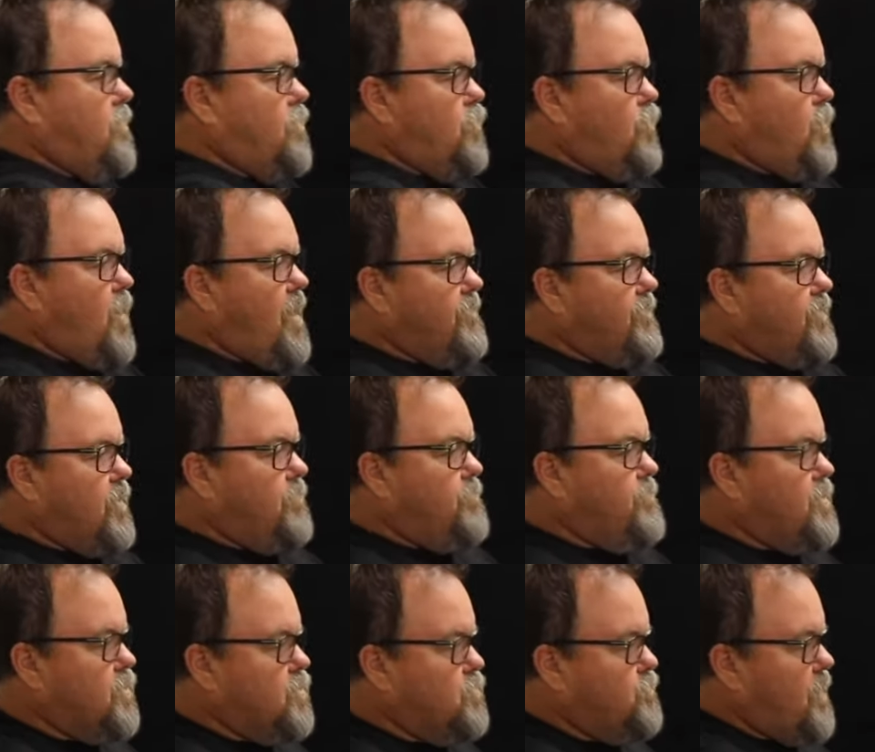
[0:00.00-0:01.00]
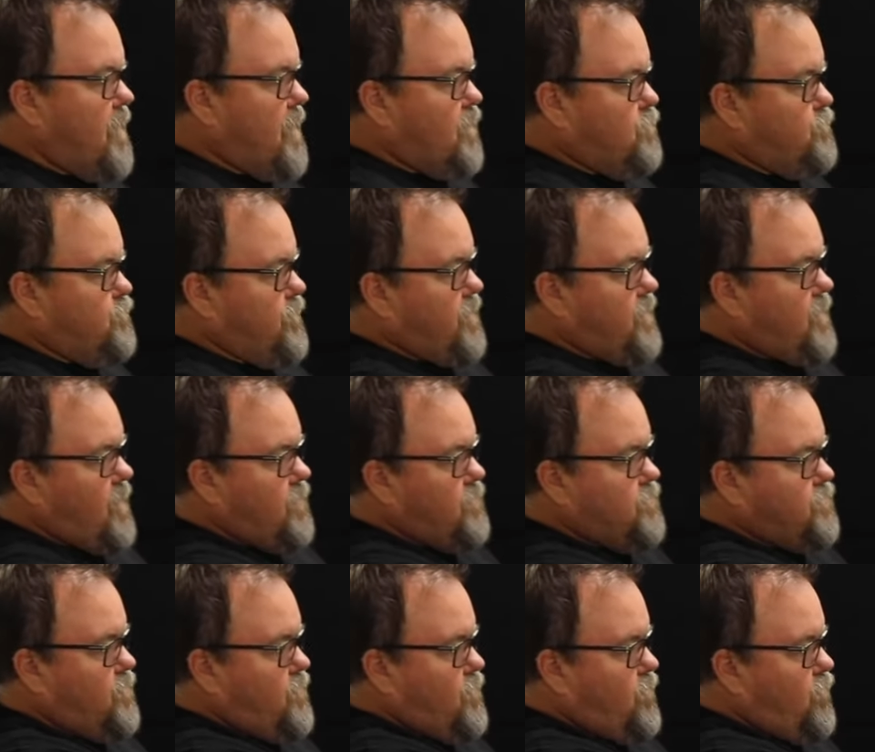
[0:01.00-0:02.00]
You're having a mismatch
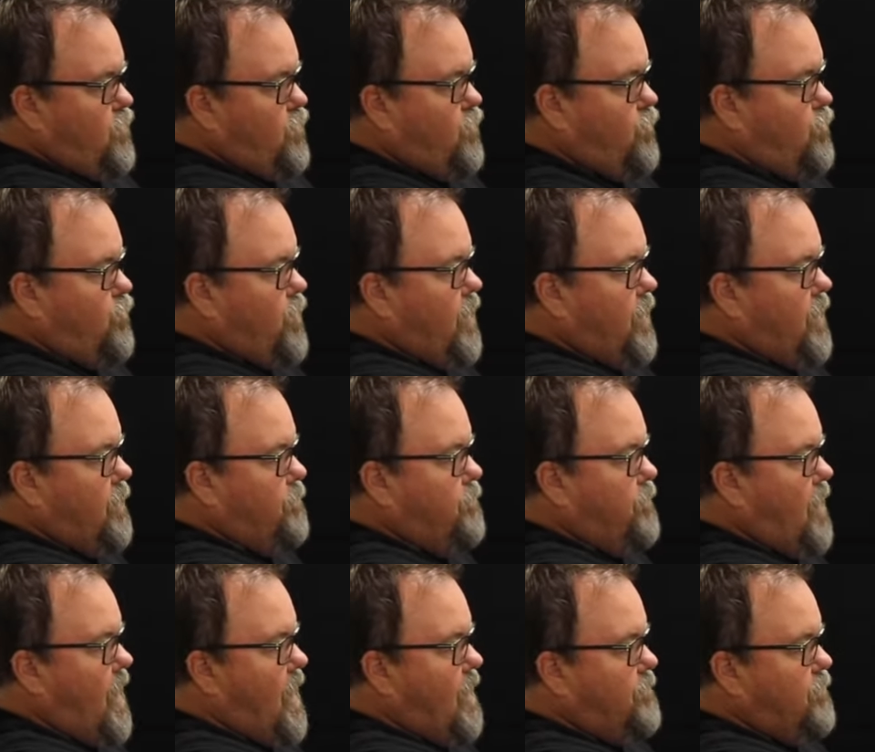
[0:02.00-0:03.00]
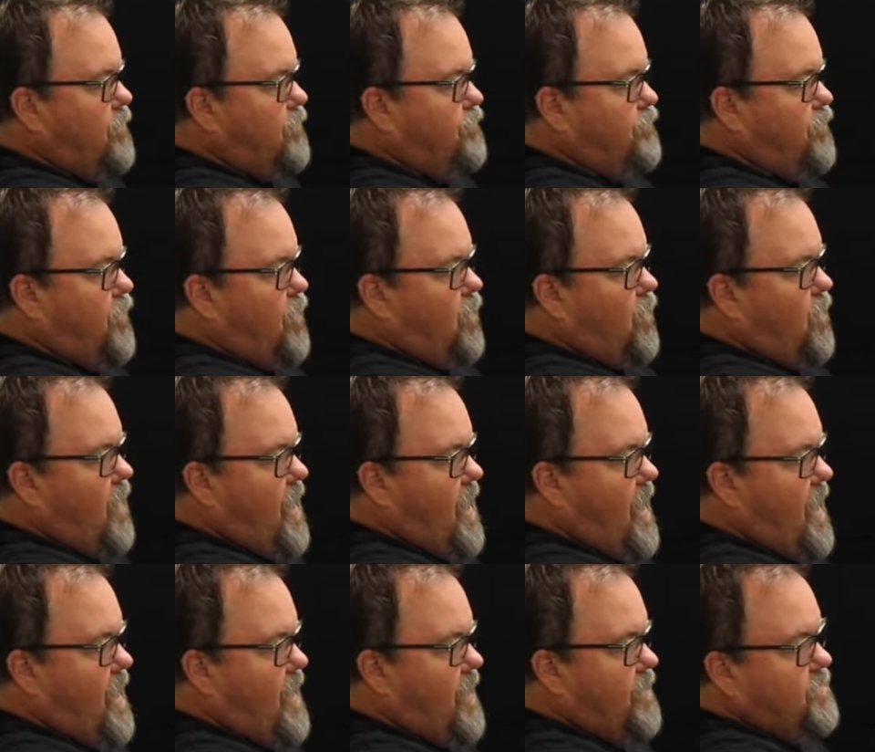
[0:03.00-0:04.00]
because you're running bottom of funnel
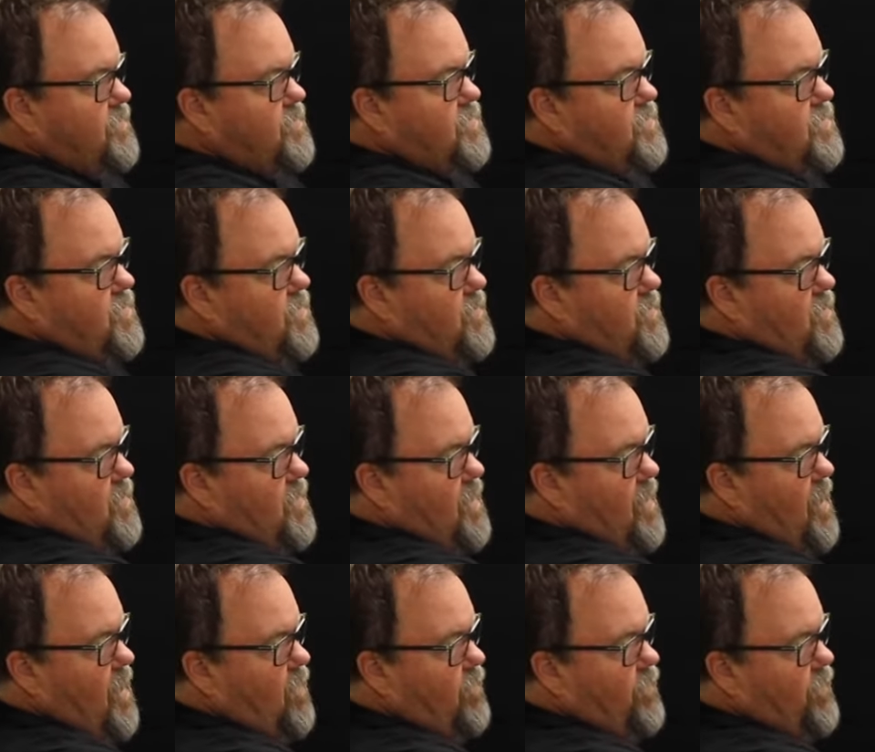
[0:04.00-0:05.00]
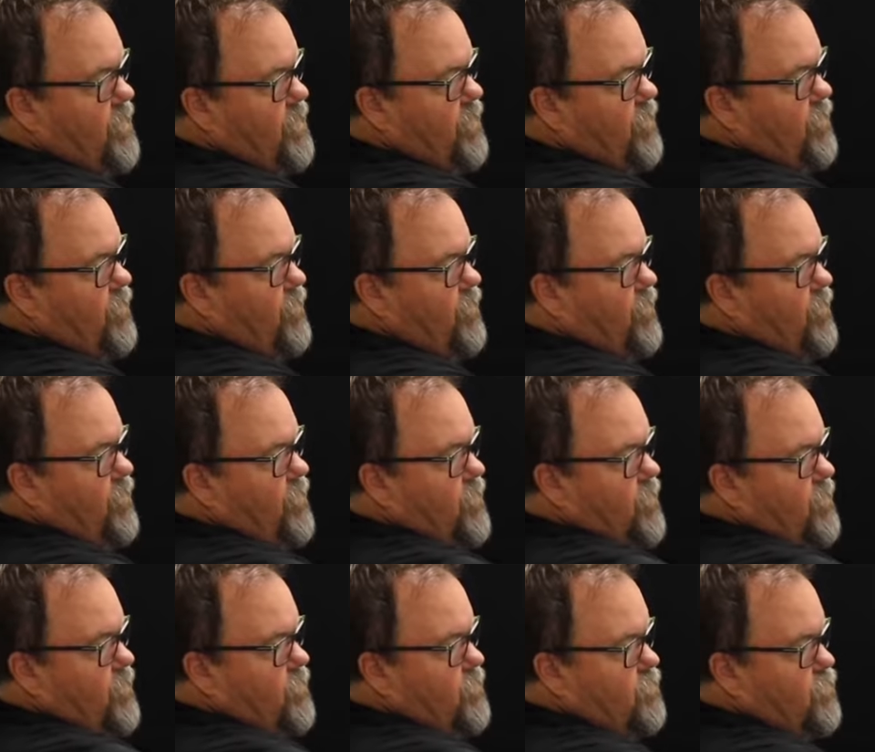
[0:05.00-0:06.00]
ads out here
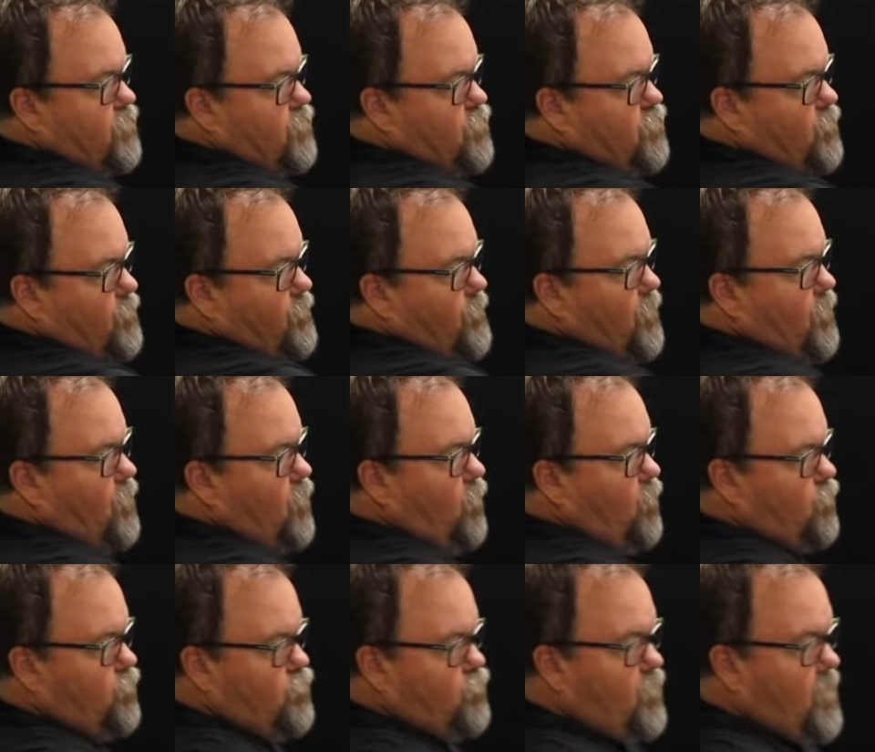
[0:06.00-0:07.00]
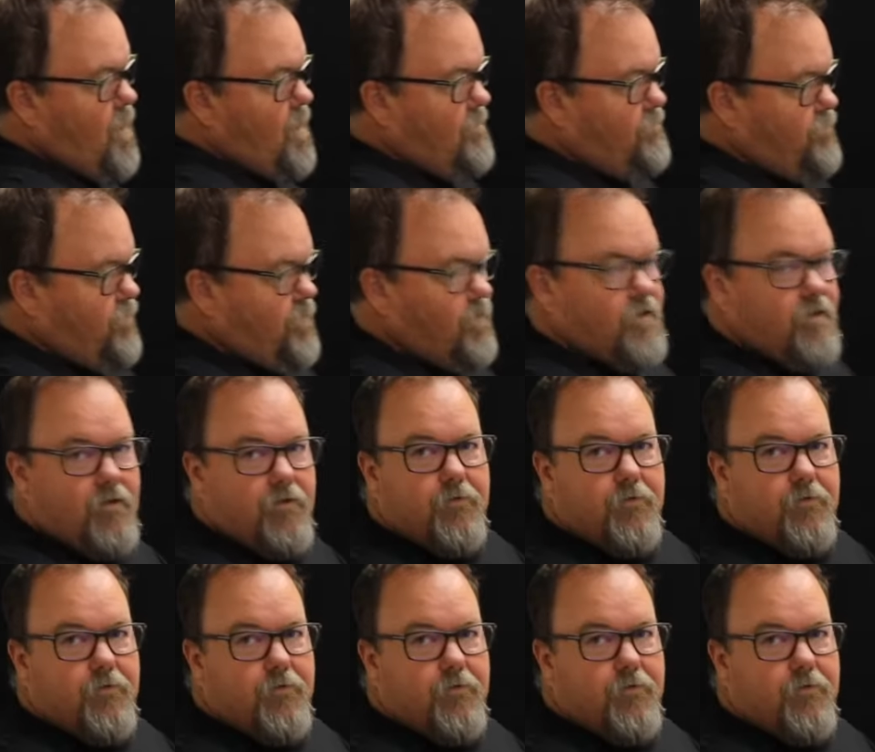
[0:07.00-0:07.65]
to super cold traffic,